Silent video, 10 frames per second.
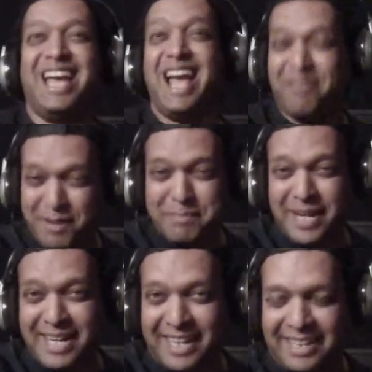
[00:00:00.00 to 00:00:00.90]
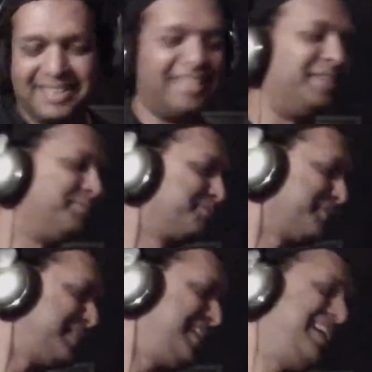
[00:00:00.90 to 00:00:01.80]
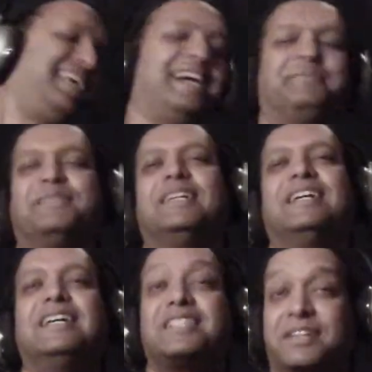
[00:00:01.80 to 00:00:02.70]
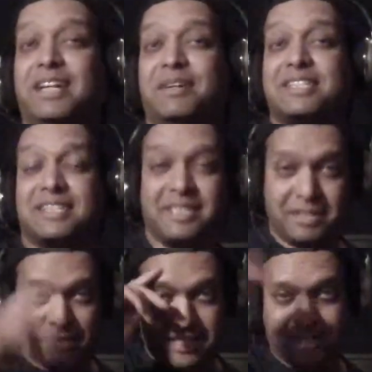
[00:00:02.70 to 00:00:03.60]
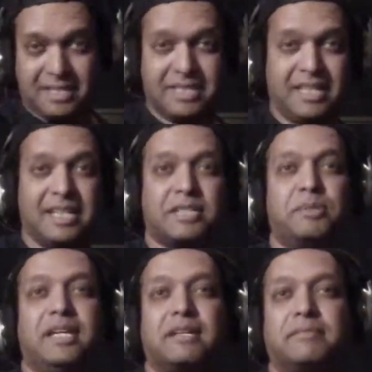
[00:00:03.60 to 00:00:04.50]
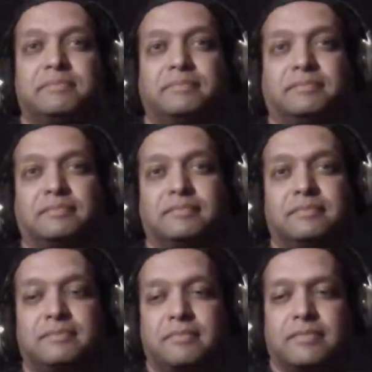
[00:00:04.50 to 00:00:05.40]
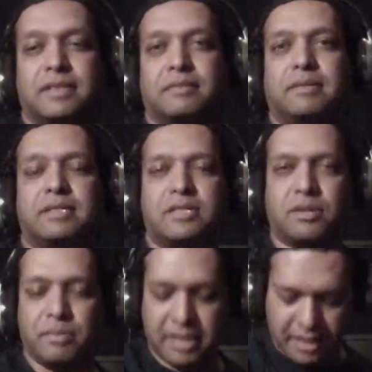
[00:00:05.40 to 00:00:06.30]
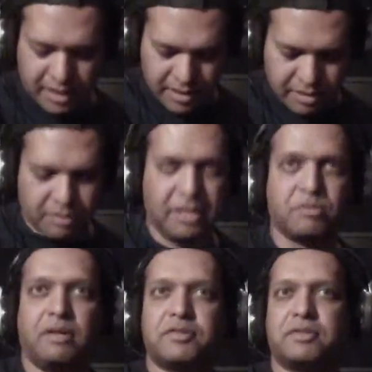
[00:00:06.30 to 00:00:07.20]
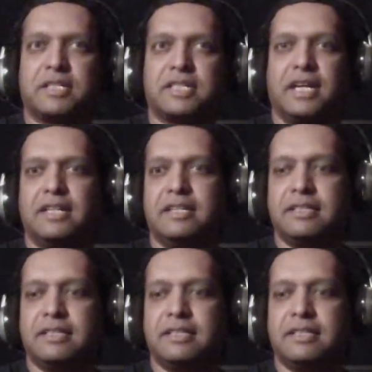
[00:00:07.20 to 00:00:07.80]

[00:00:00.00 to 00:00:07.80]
Everybody! No. Anyhow. So anyways, see you next week. Sorry we didn't get into the 12-string side.